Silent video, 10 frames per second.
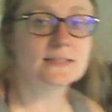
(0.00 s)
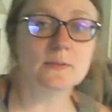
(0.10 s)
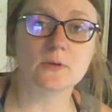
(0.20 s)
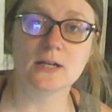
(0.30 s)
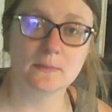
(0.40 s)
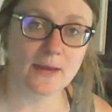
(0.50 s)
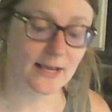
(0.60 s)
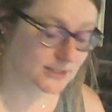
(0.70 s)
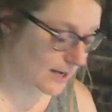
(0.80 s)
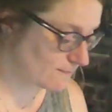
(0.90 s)
thing we're going to
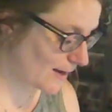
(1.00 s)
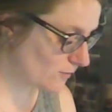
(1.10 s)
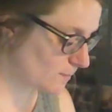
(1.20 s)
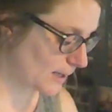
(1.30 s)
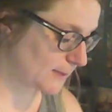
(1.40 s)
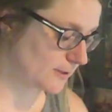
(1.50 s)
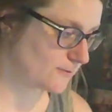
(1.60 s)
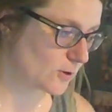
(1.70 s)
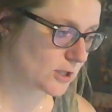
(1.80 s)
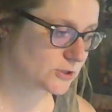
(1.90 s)
make is I've never made
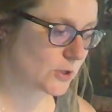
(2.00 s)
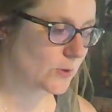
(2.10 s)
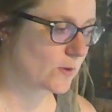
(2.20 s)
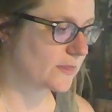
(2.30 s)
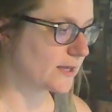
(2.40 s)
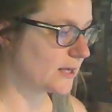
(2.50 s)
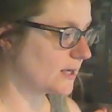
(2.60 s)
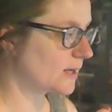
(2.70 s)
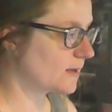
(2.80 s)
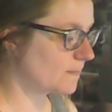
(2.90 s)
before. So
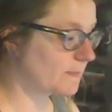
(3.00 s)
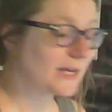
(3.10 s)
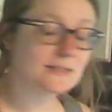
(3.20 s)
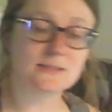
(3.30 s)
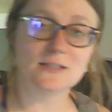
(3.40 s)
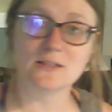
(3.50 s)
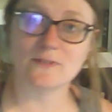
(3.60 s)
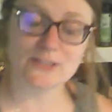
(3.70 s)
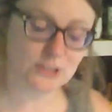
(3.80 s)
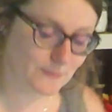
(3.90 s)
the pizza, the
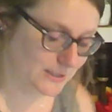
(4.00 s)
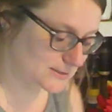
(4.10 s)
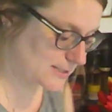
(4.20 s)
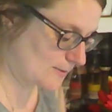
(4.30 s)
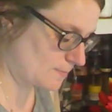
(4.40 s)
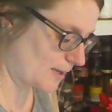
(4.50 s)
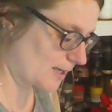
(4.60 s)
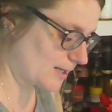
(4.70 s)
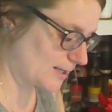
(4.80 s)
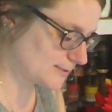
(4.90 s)
veggie pizza that we're
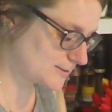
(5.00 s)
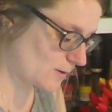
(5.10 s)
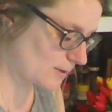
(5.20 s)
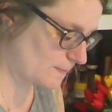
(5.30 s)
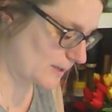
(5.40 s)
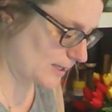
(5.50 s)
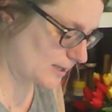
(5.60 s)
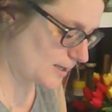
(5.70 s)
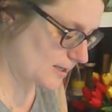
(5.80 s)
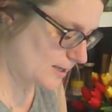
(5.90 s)
making is going to be